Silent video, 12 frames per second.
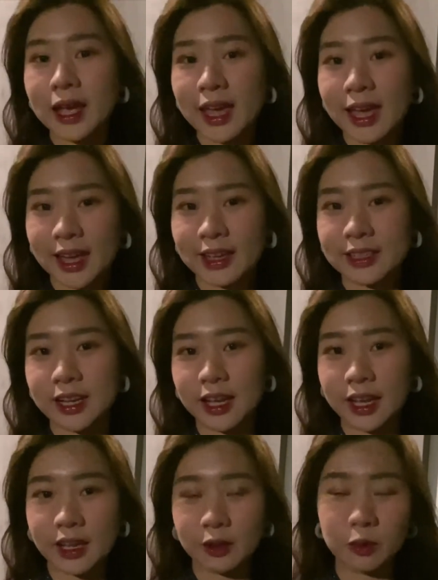and
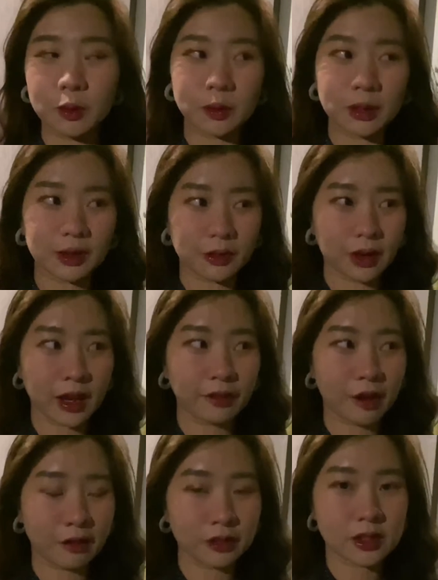then we will arrive
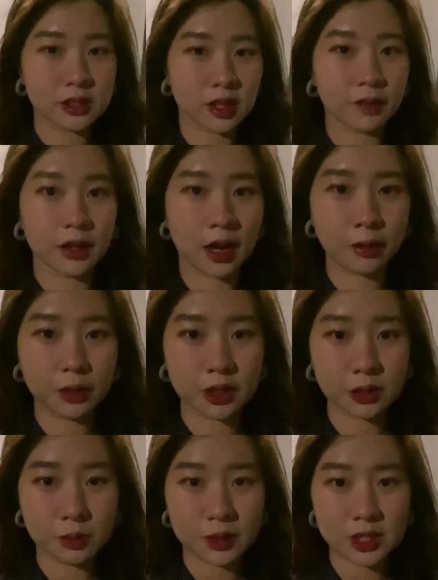after 7
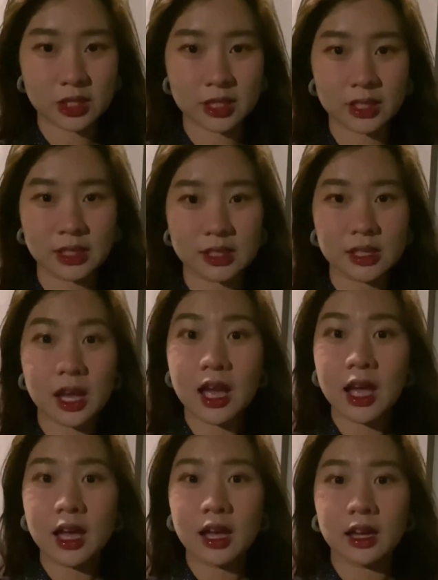hours, which is
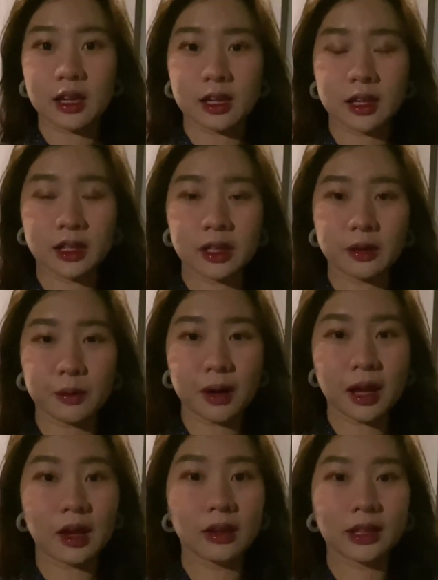
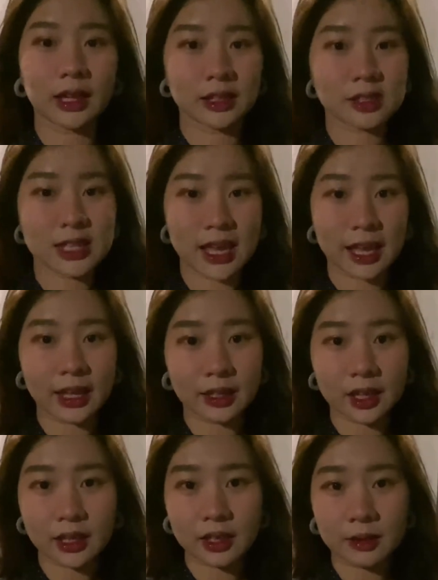around like 10
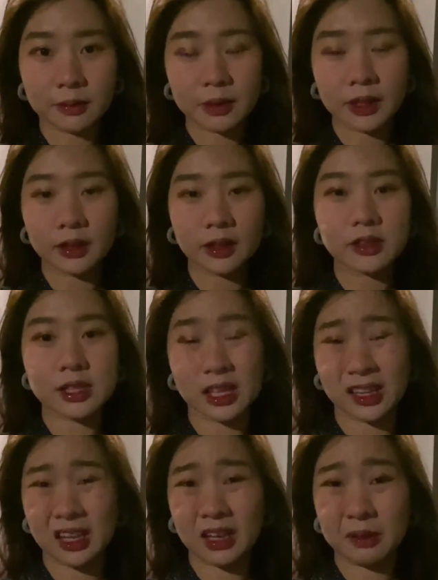a.m. in
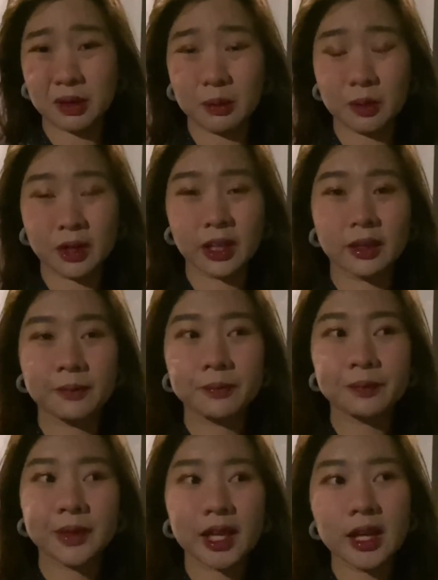the morning,
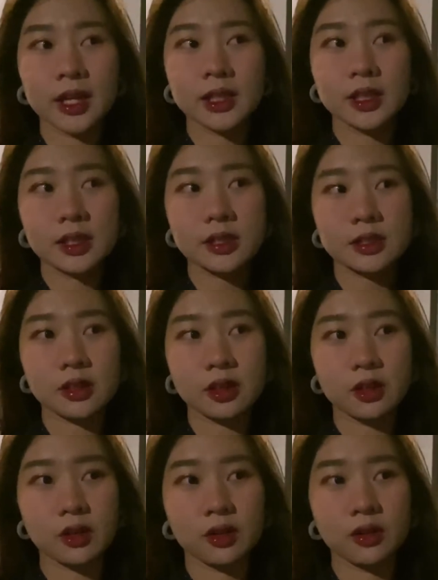
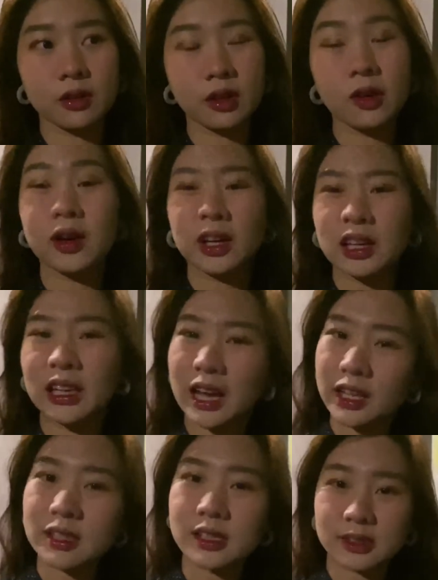so or
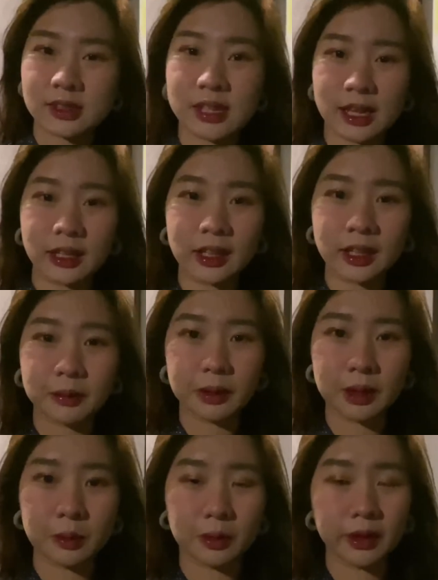9 to 10 a.m. in
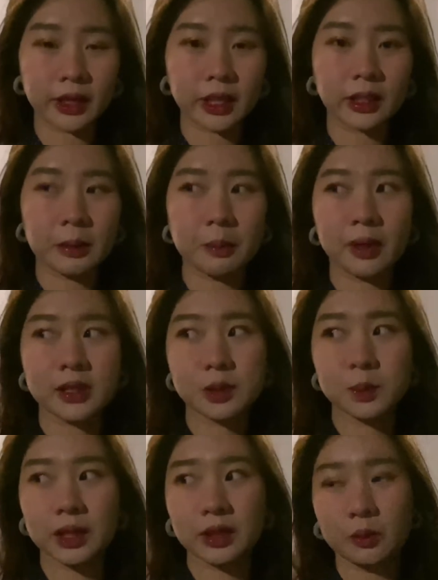the morning, depends,
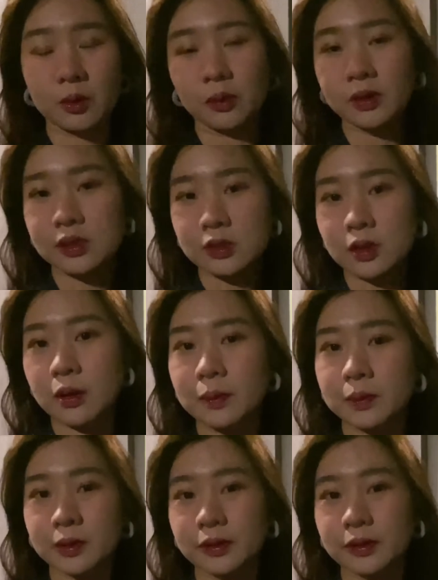because we will stop